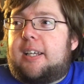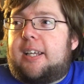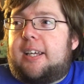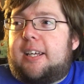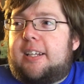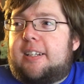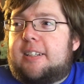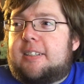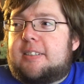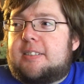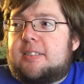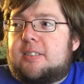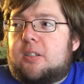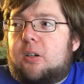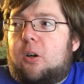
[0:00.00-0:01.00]
And
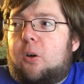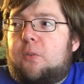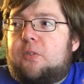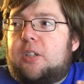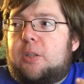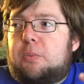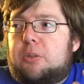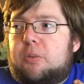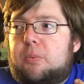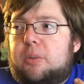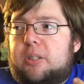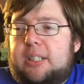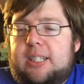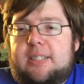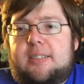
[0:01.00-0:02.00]
so hopefully
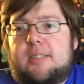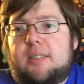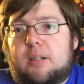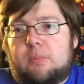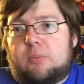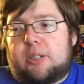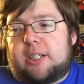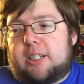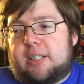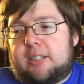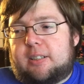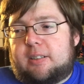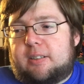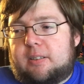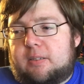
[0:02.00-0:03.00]
we'll get
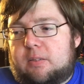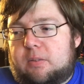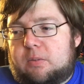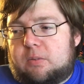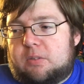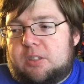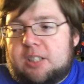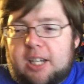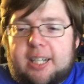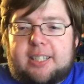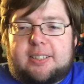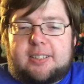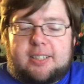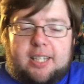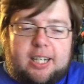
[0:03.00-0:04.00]
somewhere nice.